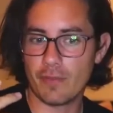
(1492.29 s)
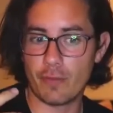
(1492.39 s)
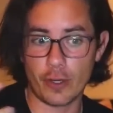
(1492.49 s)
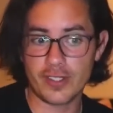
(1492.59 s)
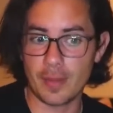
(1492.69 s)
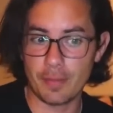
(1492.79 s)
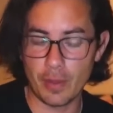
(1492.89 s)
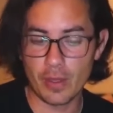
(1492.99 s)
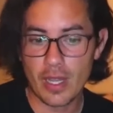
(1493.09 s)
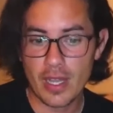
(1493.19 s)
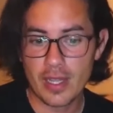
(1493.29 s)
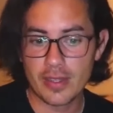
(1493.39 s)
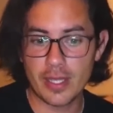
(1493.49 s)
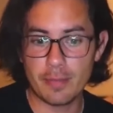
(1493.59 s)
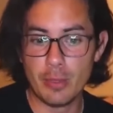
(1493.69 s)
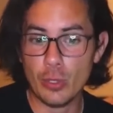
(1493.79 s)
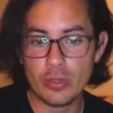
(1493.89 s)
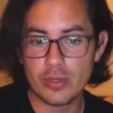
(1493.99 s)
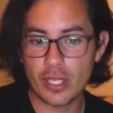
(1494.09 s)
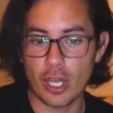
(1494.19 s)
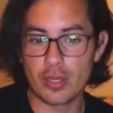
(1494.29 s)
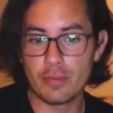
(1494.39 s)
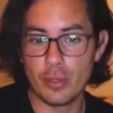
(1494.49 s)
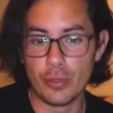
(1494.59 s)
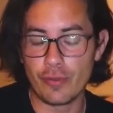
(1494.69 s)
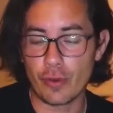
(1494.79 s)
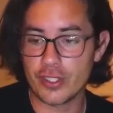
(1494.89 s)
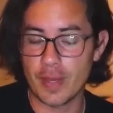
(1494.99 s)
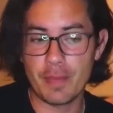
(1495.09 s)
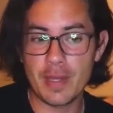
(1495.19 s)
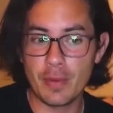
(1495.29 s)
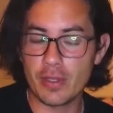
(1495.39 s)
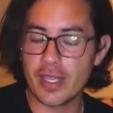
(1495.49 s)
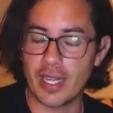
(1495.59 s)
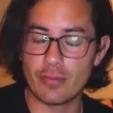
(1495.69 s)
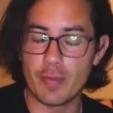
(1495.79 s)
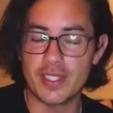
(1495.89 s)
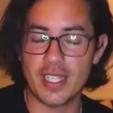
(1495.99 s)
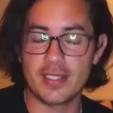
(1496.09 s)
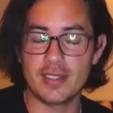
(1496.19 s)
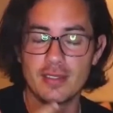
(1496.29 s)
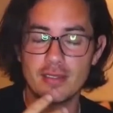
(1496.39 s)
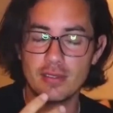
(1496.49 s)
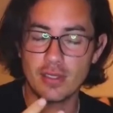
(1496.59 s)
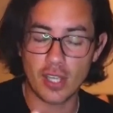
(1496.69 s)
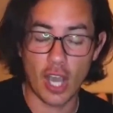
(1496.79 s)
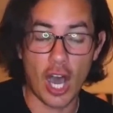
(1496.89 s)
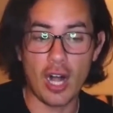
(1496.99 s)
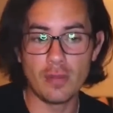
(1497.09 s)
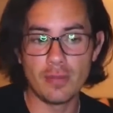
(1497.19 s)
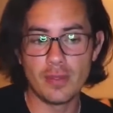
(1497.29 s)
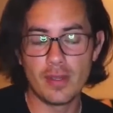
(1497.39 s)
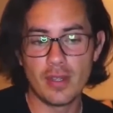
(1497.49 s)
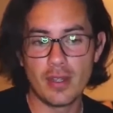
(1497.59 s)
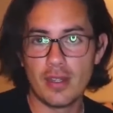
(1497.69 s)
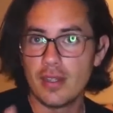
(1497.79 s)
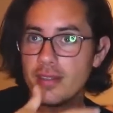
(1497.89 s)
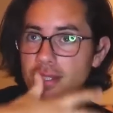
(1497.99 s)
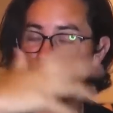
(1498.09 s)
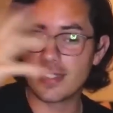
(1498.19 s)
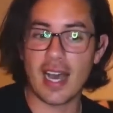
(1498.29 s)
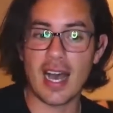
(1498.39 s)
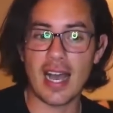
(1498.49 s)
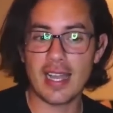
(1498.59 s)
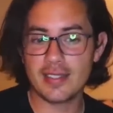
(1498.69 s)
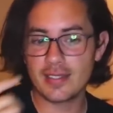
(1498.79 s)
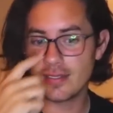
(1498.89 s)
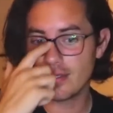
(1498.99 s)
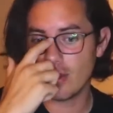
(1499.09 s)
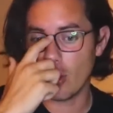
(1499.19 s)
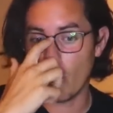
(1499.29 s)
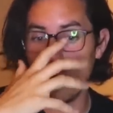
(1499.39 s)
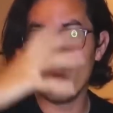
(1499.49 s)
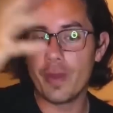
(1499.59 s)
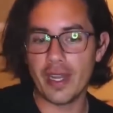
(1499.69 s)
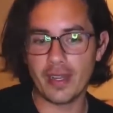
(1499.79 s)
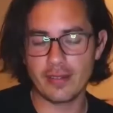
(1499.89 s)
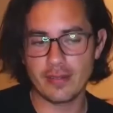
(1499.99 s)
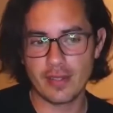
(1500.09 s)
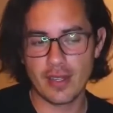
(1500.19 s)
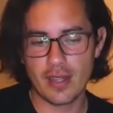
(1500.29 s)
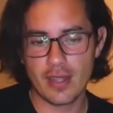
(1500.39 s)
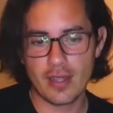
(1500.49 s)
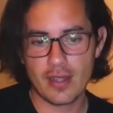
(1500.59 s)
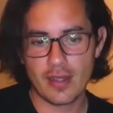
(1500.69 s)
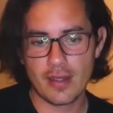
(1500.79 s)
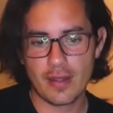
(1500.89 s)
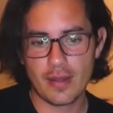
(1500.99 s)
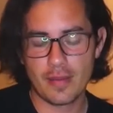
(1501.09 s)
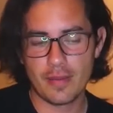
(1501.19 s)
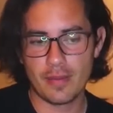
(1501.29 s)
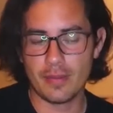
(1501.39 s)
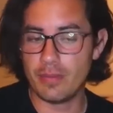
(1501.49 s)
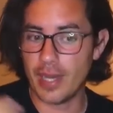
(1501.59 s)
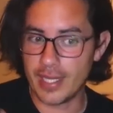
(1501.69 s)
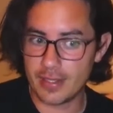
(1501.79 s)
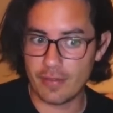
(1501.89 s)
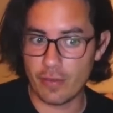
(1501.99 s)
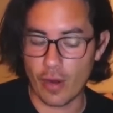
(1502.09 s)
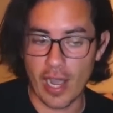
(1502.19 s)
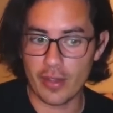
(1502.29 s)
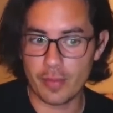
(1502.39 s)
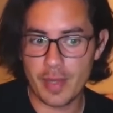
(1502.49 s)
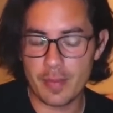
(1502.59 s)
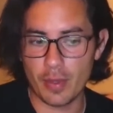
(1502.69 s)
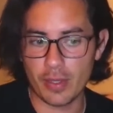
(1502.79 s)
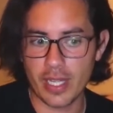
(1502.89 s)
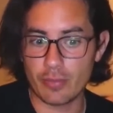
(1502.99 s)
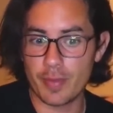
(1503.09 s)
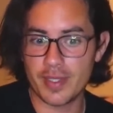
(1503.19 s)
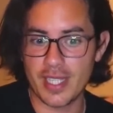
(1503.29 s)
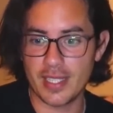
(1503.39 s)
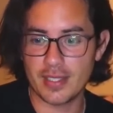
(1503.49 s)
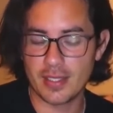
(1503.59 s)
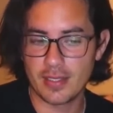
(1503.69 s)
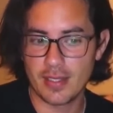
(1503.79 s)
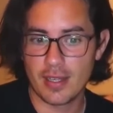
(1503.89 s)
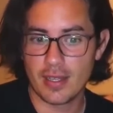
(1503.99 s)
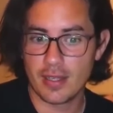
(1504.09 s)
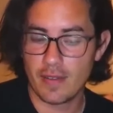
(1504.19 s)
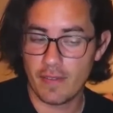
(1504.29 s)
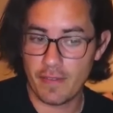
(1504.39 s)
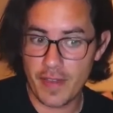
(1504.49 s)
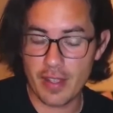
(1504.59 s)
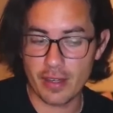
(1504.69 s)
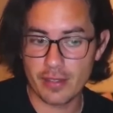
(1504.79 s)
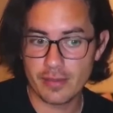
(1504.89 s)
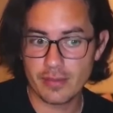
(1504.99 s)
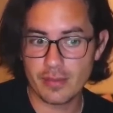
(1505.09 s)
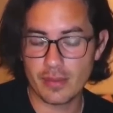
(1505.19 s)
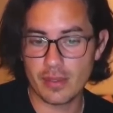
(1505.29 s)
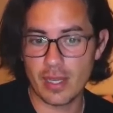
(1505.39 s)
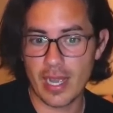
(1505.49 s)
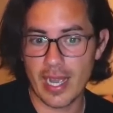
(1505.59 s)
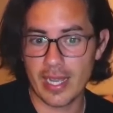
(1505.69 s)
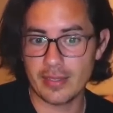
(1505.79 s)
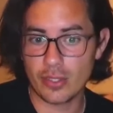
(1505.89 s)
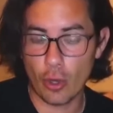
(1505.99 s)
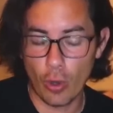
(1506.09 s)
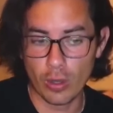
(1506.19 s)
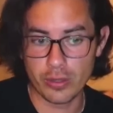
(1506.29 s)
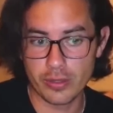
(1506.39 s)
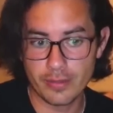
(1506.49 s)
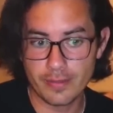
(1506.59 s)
For example, the blue, the color blue, for some people can represent calm, the skies, opening, but for other people it can represent fear and cold.